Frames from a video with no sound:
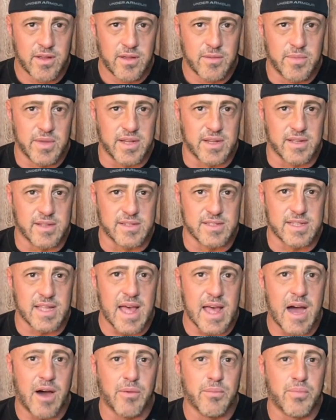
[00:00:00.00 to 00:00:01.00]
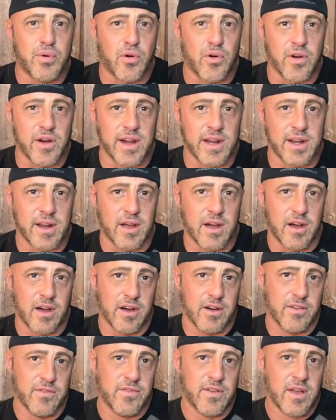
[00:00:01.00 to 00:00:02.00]
Because the outpouring
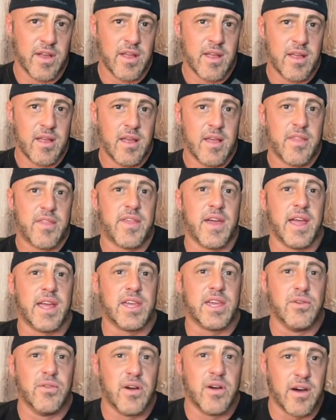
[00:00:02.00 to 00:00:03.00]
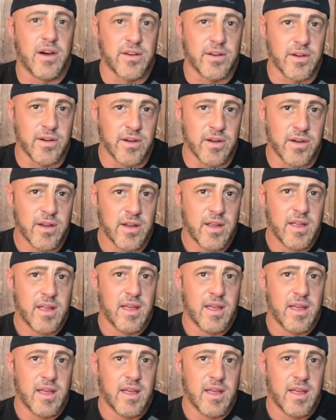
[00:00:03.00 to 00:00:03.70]
of thank you, Hunter,